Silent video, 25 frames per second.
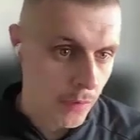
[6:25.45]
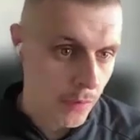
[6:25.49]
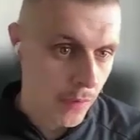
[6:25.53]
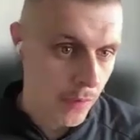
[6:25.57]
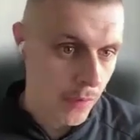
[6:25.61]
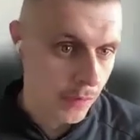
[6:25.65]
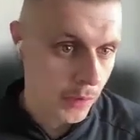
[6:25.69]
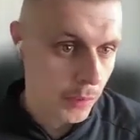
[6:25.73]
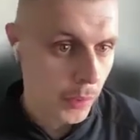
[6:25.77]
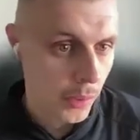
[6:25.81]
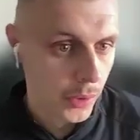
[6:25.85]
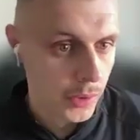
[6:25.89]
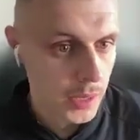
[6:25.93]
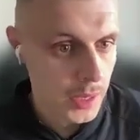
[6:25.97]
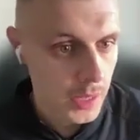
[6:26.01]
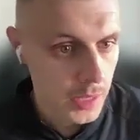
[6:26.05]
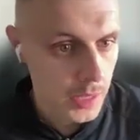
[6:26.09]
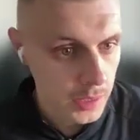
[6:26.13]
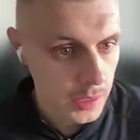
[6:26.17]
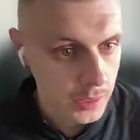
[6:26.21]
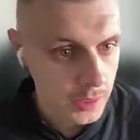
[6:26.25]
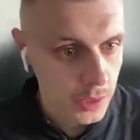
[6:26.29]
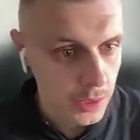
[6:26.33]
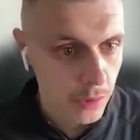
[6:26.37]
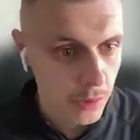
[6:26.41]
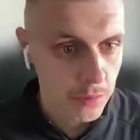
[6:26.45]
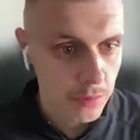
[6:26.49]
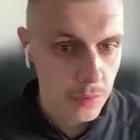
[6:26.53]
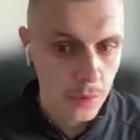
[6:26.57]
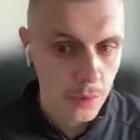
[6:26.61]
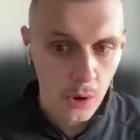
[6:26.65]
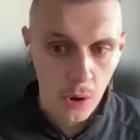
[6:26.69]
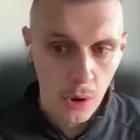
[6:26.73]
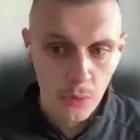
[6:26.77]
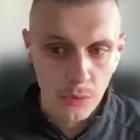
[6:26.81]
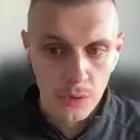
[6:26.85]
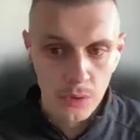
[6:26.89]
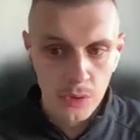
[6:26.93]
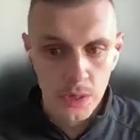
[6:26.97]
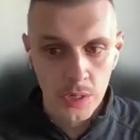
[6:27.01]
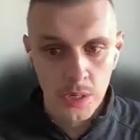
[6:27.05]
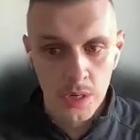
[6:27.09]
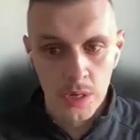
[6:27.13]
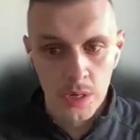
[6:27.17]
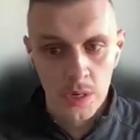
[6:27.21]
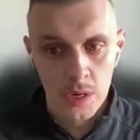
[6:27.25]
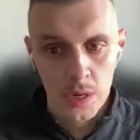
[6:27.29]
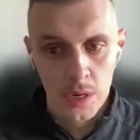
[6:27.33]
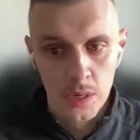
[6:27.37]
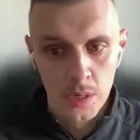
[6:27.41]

everybody. From a coaching